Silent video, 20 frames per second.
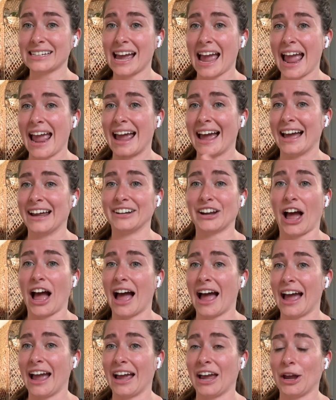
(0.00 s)
and
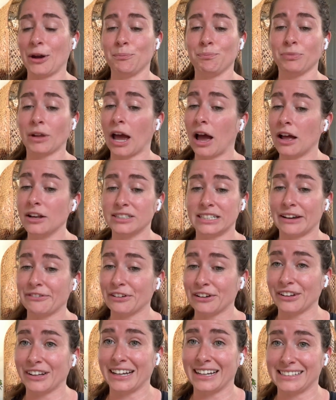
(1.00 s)
I'm
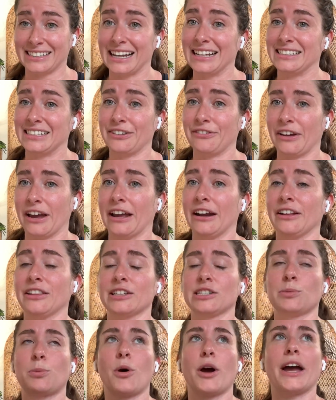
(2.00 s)
definitely a Sansi fan at
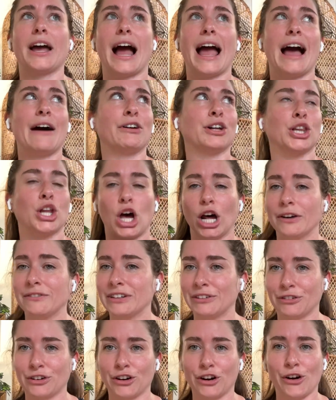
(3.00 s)
this point. I have a lot of
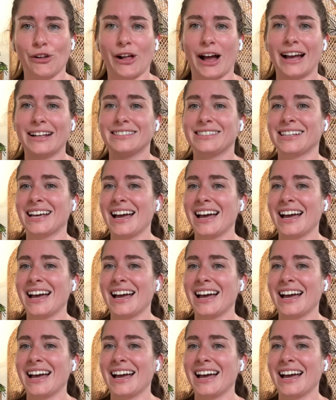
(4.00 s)
different grow lights.